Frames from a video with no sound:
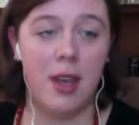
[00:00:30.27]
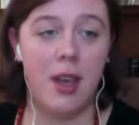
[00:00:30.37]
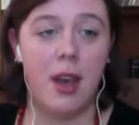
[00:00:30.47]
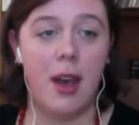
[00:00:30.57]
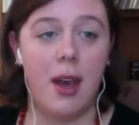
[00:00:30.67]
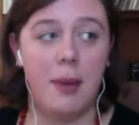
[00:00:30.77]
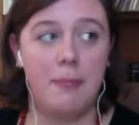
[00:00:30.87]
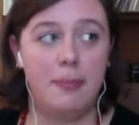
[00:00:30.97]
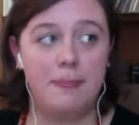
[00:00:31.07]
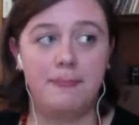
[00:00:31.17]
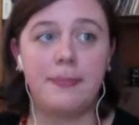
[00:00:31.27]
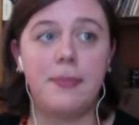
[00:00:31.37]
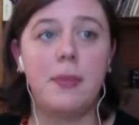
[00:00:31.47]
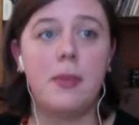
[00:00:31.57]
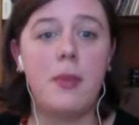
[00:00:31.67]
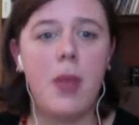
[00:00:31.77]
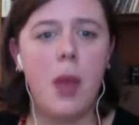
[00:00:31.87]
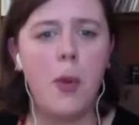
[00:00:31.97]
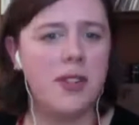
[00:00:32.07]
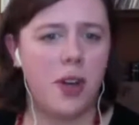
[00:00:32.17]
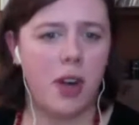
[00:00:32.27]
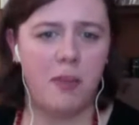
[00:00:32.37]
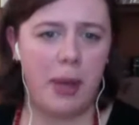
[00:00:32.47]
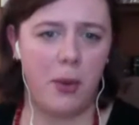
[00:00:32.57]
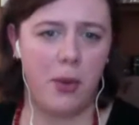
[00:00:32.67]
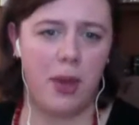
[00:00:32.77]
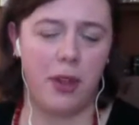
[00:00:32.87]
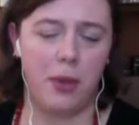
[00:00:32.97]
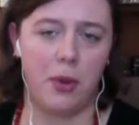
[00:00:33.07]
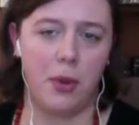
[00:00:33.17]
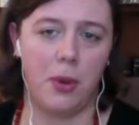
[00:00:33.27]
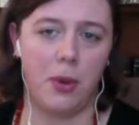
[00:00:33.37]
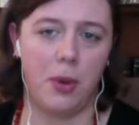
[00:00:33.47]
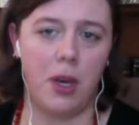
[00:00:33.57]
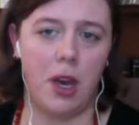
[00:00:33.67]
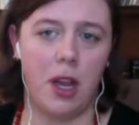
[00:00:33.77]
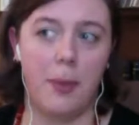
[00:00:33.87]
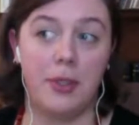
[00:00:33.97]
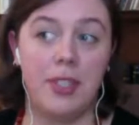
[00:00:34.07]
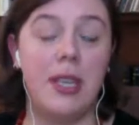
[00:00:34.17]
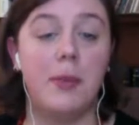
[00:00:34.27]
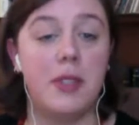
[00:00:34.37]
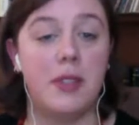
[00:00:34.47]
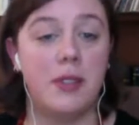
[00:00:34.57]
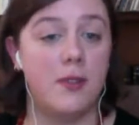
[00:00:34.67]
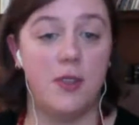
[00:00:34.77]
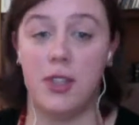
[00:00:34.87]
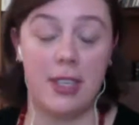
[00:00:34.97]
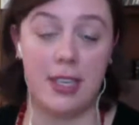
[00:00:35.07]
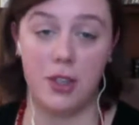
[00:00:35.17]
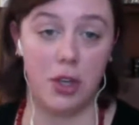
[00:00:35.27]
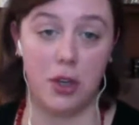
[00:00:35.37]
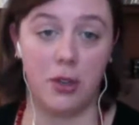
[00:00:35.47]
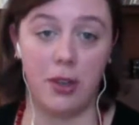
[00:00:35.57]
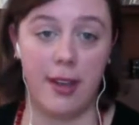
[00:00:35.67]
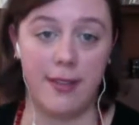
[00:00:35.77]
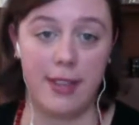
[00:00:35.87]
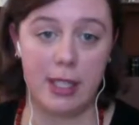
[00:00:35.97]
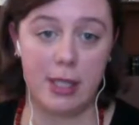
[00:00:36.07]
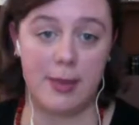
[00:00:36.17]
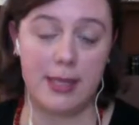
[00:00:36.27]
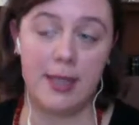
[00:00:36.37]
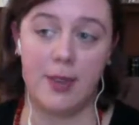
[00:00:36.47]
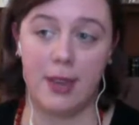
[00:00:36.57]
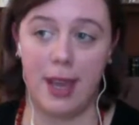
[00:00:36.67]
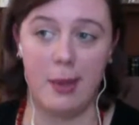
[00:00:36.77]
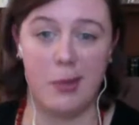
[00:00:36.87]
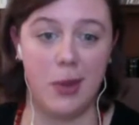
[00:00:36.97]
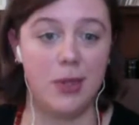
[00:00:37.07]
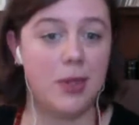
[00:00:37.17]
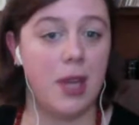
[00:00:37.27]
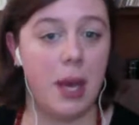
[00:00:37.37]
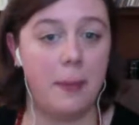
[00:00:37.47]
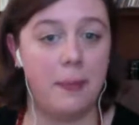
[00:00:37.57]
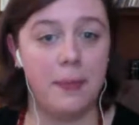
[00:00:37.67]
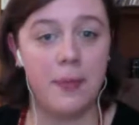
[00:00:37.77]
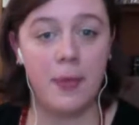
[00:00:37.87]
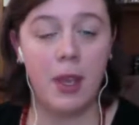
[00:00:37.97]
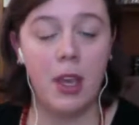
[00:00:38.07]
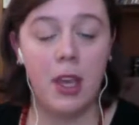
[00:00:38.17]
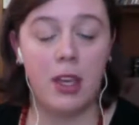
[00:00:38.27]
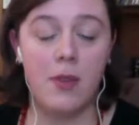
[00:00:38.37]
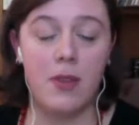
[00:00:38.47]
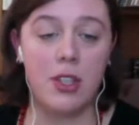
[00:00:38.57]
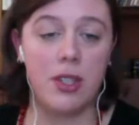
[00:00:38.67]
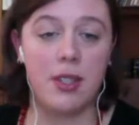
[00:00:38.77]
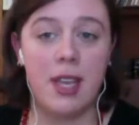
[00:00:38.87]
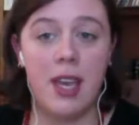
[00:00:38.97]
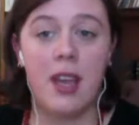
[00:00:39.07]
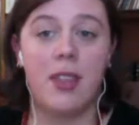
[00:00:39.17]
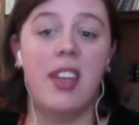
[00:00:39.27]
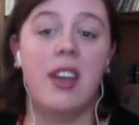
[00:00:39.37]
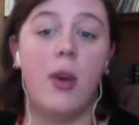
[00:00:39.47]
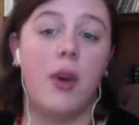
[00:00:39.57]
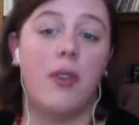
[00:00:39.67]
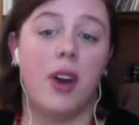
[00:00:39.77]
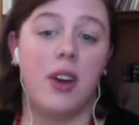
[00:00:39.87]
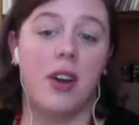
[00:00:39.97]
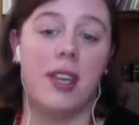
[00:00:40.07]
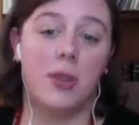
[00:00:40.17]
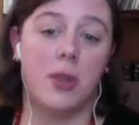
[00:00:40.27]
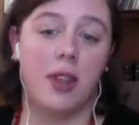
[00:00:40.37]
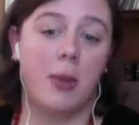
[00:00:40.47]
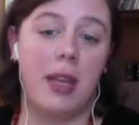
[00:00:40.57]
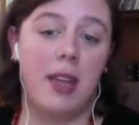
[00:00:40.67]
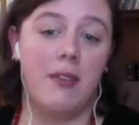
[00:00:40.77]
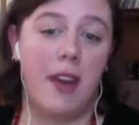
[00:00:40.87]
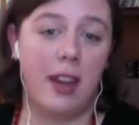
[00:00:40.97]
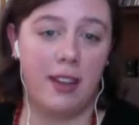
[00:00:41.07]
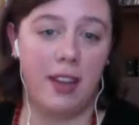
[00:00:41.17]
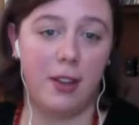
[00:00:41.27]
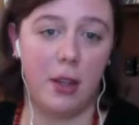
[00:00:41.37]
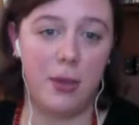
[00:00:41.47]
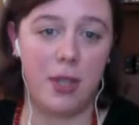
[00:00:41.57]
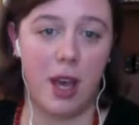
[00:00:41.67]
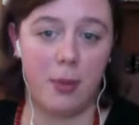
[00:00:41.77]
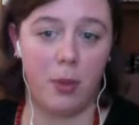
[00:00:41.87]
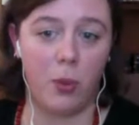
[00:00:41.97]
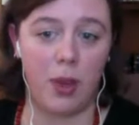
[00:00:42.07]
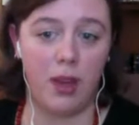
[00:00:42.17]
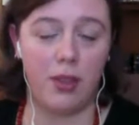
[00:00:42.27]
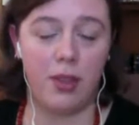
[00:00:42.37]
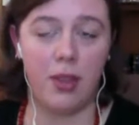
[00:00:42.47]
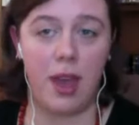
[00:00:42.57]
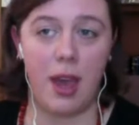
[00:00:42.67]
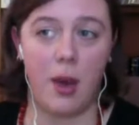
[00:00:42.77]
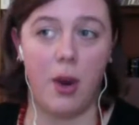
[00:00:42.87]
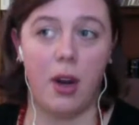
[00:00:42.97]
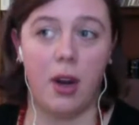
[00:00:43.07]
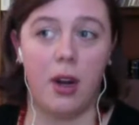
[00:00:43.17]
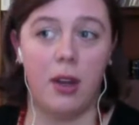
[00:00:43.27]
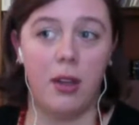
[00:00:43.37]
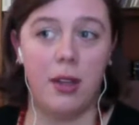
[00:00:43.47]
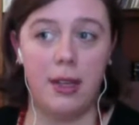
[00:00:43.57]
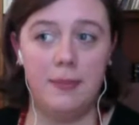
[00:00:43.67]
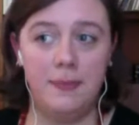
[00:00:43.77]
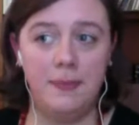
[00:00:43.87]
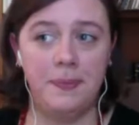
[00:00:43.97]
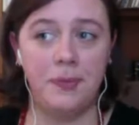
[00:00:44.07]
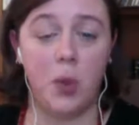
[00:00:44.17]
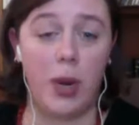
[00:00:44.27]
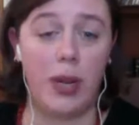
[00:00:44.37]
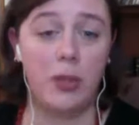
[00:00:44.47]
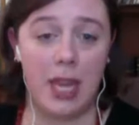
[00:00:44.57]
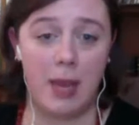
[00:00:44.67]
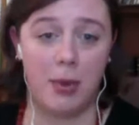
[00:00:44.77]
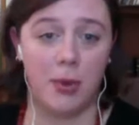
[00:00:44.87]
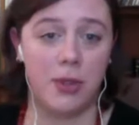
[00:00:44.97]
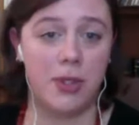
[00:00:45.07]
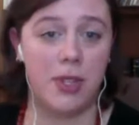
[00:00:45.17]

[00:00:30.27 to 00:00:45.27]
I want to start off by going through a couple tips just in general of this specific and most conventions, then go over our schedule a little bit, and finally close up with our roundtables,